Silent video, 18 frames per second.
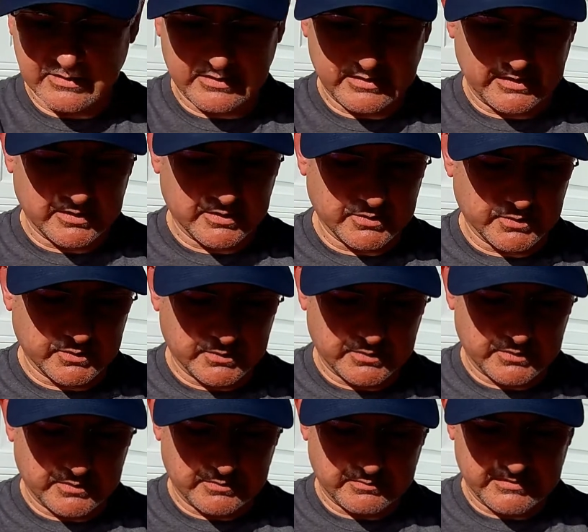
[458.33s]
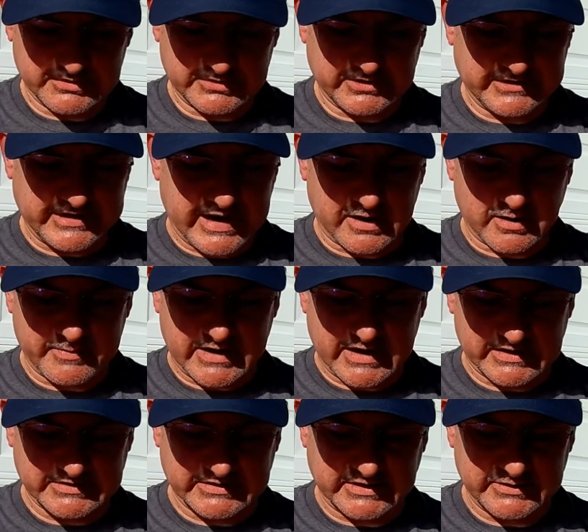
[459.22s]
you know, Mystery Tackle
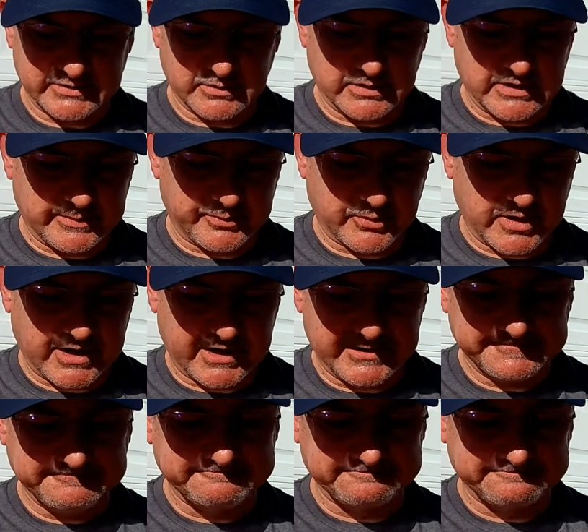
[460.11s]
Box, they do it upright.